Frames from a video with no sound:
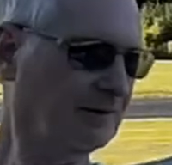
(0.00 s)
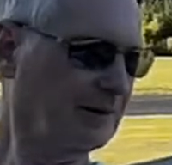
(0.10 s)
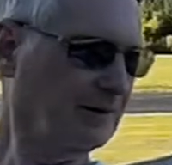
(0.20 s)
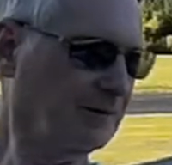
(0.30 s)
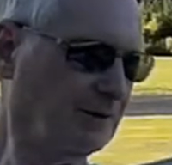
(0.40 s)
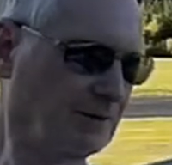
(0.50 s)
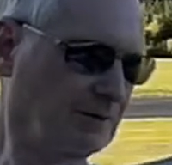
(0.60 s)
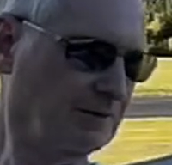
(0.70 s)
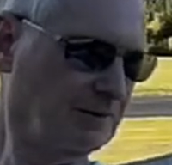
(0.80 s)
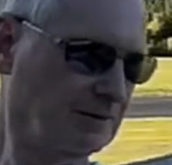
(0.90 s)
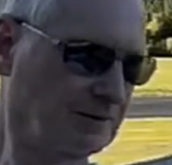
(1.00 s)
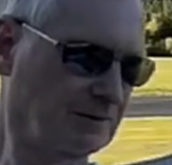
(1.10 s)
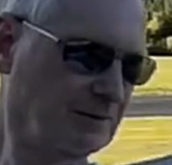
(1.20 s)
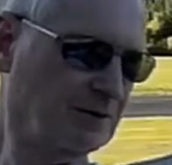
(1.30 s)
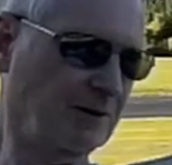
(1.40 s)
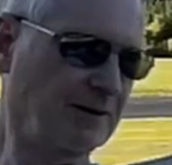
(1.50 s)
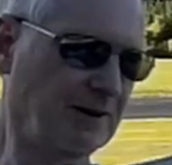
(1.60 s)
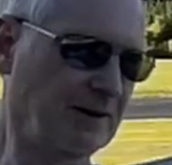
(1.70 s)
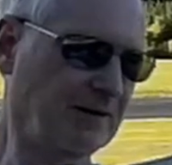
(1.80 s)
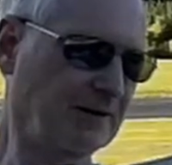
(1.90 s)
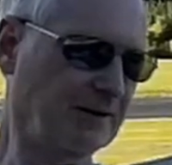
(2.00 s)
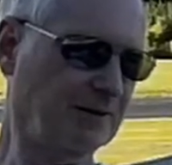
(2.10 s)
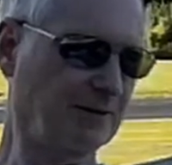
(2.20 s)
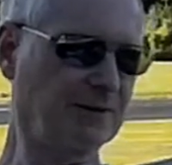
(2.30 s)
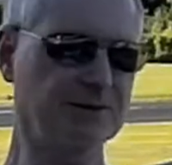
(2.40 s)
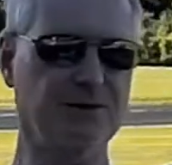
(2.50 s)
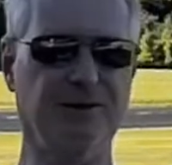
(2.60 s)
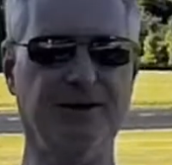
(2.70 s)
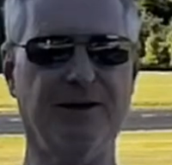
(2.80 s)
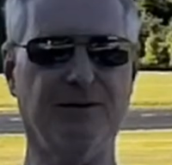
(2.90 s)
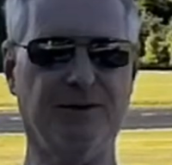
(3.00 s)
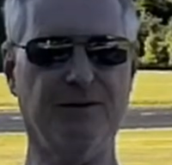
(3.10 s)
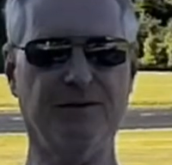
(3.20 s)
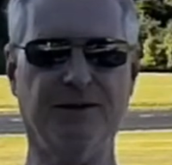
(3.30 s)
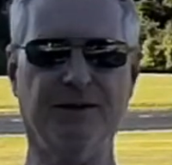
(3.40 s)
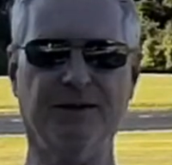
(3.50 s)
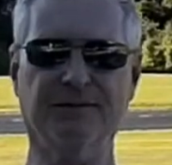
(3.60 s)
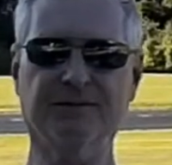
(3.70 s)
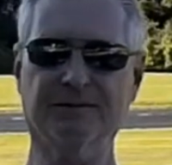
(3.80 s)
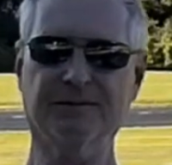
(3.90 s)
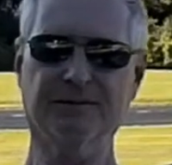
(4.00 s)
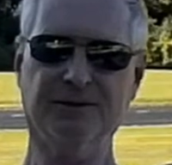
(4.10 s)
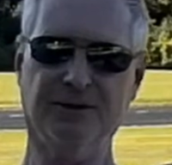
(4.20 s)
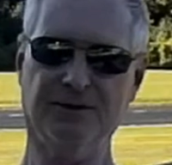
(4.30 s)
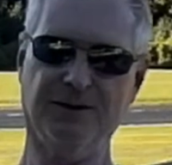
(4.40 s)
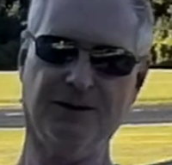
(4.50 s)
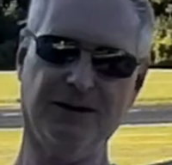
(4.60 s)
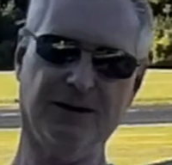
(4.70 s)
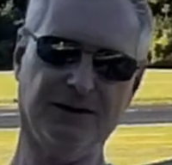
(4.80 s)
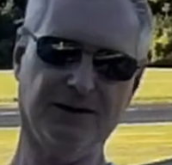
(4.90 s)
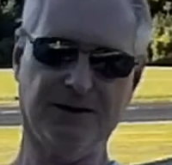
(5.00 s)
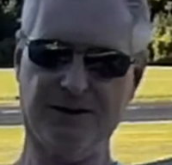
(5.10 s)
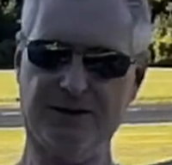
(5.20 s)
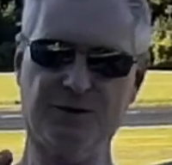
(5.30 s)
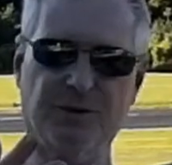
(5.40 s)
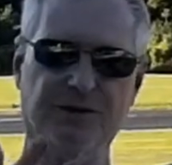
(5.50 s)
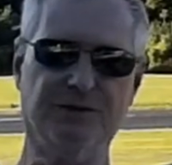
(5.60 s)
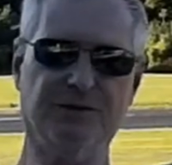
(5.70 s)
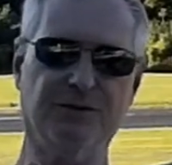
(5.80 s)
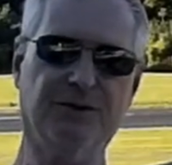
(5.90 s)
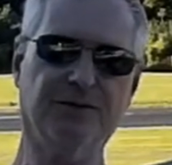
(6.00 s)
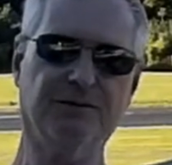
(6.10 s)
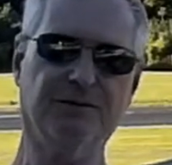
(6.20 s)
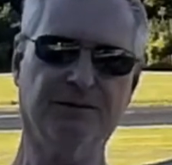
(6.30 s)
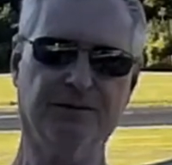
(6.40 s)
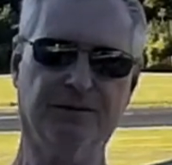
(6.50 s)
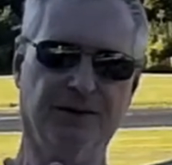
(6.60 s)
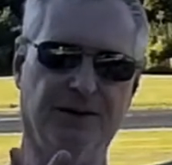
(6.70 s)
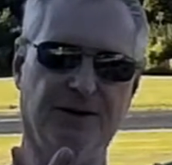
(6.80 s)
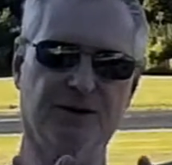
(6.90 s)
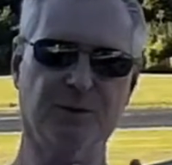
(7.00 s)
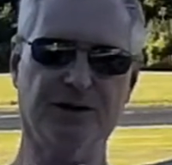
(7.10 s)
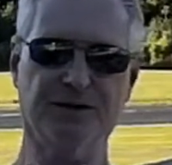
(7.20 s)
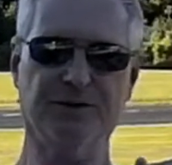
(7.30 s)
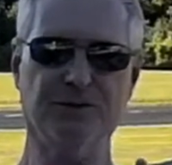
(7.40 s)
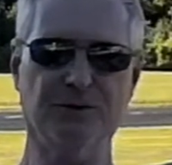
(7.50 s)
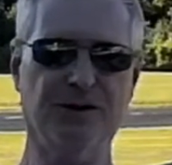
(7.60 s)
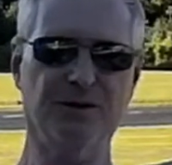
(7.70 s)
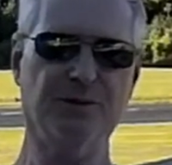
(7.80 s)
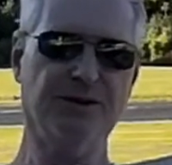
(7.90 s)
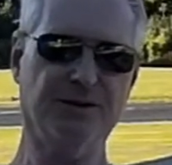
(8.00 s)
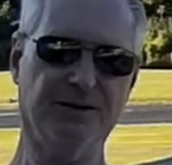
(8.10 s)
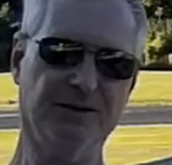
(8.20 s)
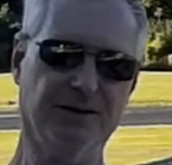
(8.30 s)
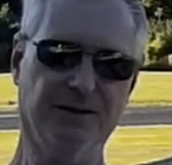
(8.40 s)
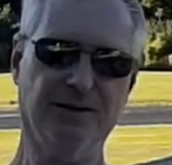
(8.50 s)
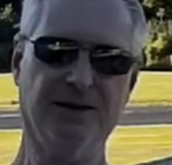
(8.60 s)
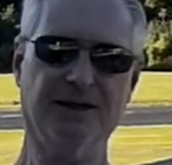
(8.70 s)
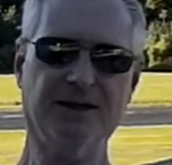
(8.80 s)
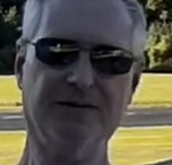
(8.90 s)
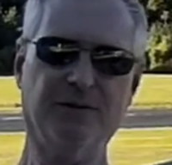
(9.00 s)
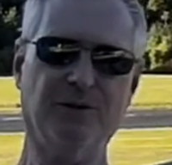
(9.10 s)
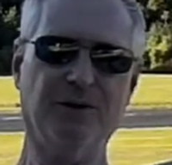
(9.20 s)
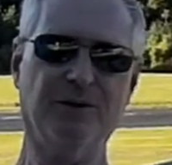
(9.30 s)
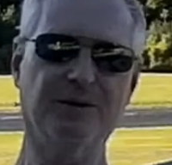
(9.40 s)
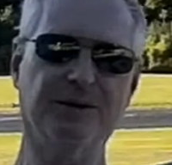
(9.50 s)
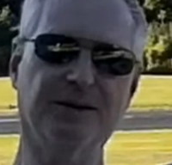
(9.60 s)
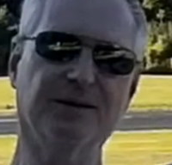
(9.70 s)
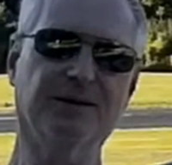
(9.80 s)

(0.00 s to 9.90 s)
If you're starting out and you want to start out with a whole kit, you can get an inexpensive drone, inexpensive transmitter, and have a ball with it.